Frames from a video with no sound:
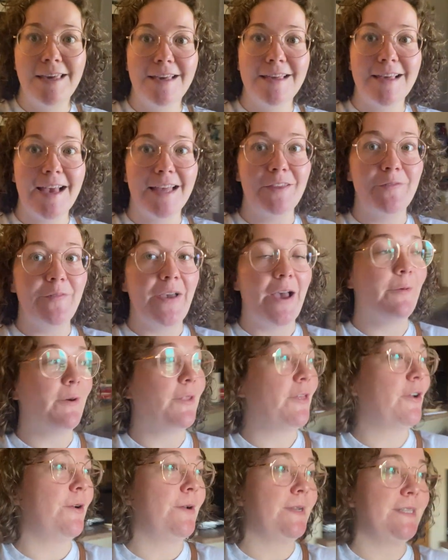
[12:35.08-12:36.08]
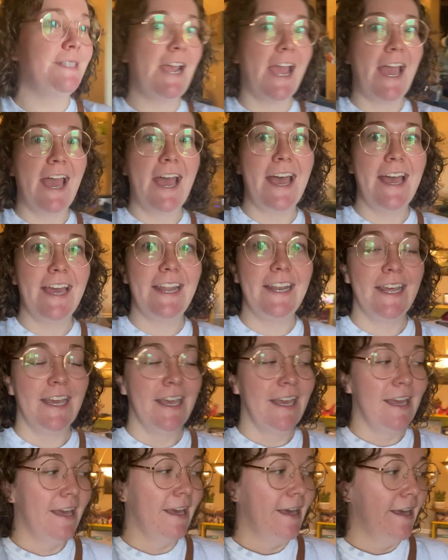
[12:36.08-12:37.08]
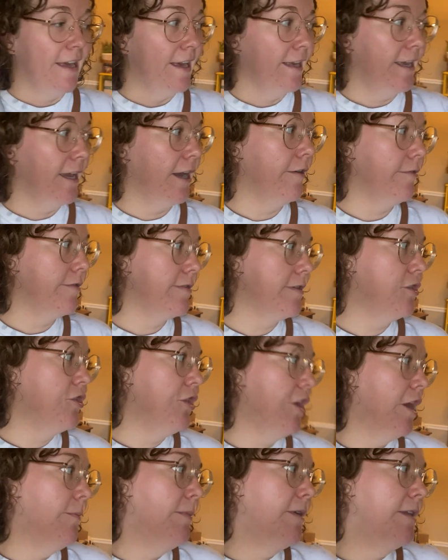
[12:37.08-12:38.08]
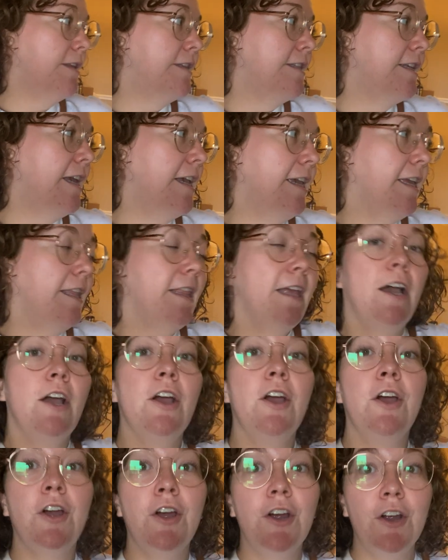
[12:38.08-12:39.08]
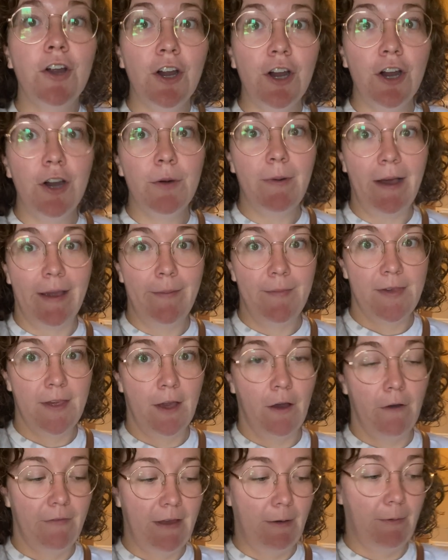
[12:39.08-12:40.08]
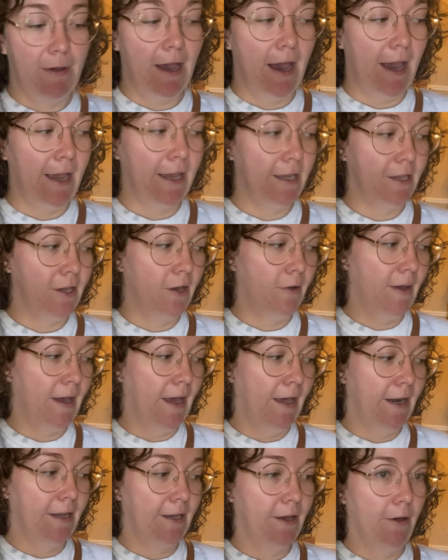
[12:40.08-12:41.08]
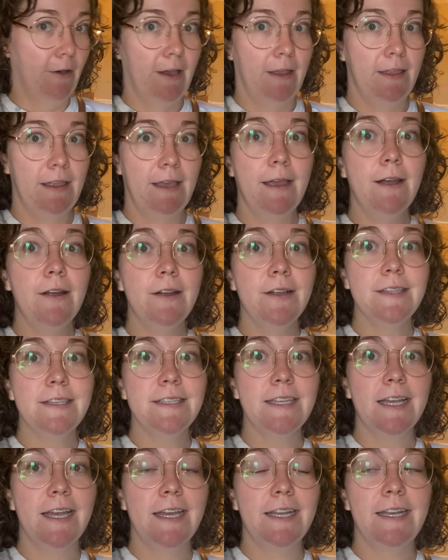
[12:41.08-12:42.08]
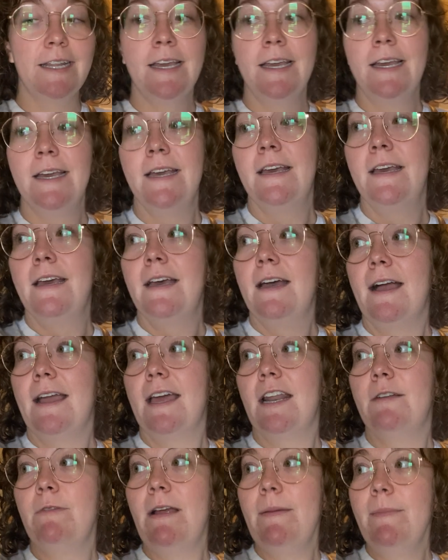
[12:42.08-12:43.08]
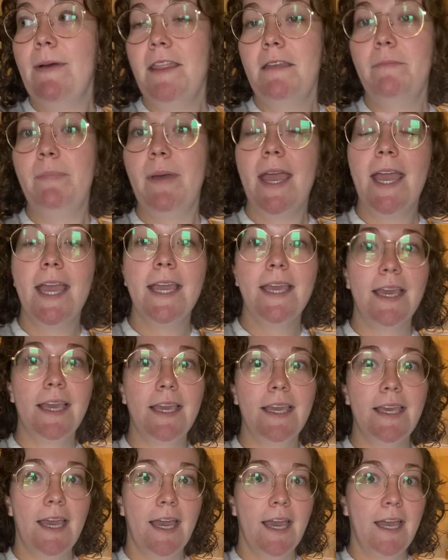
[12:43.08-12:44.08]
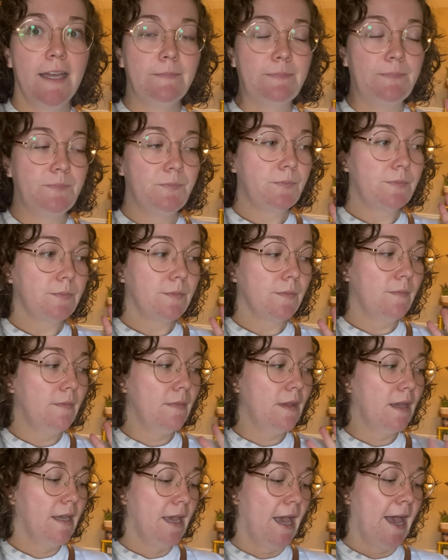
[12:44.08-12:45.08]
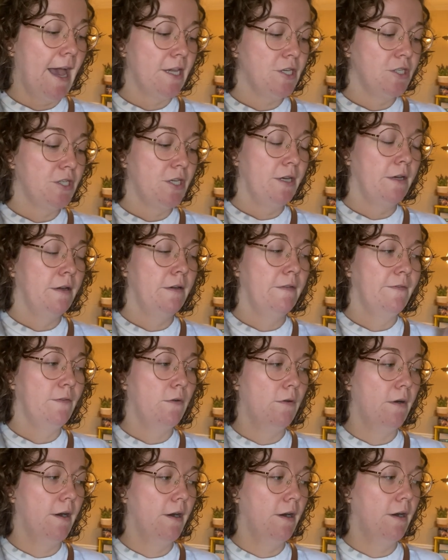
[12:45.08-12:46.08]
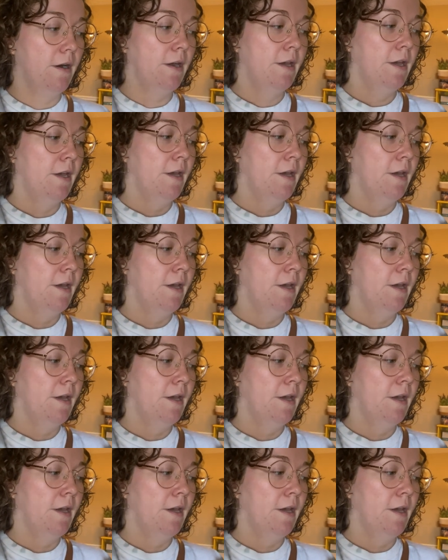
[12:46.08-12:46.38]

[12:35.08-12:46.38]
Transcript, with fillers: is at the vet with her dad. Garrett was a gym and is taking her by himself. That way I can go ahead and go get the errands done. I gotta run by the bank and get cash for